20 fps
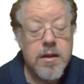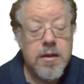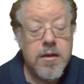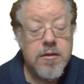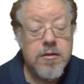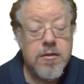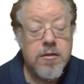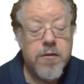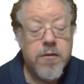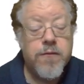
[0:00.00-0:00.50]

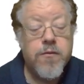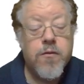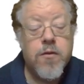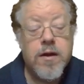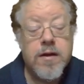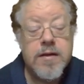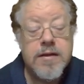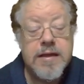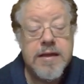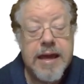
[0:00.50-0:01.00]
So
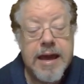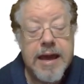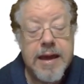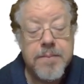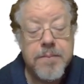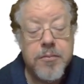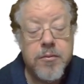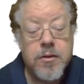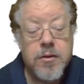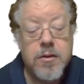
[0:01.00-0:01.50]
for
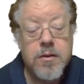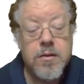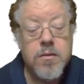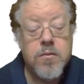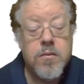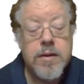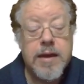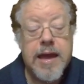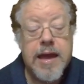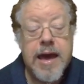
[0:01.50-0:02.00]
example,
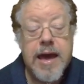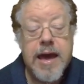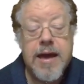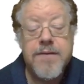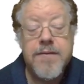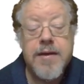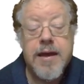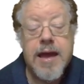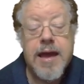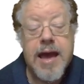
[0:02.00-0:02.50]
we
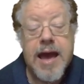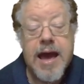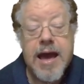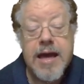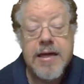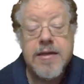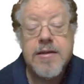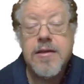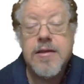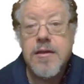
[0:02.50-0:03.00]
have,
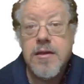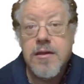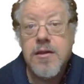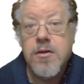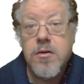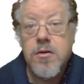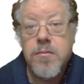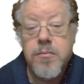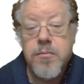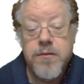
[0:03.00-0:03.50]
as the
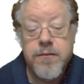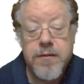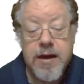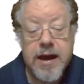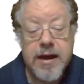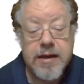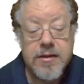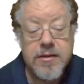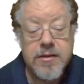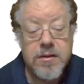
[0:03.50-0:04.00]

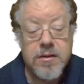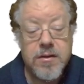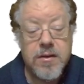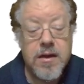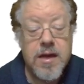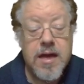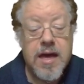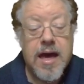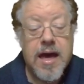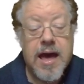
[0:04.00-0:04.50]
supervisor,
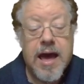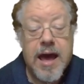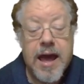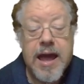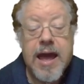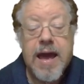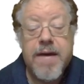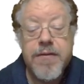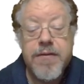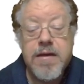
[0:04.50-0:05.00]
I
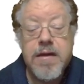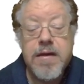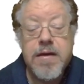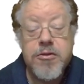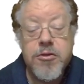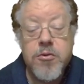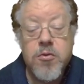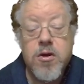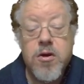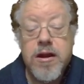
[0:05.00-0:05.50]
have the
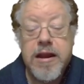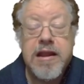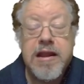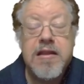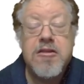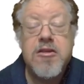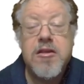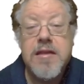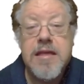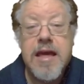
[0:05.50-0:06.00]
authority
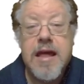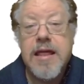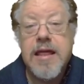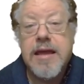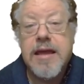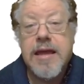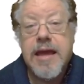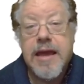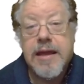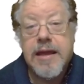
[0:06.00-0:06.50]
to
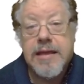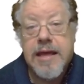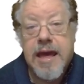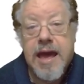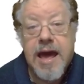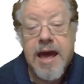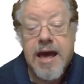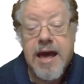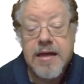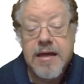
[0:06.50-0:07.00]
delegate
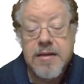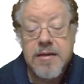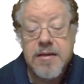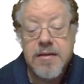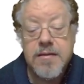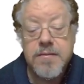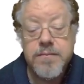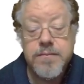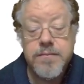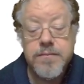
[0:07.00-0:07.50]

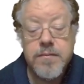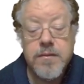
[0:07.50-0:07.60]
tasks.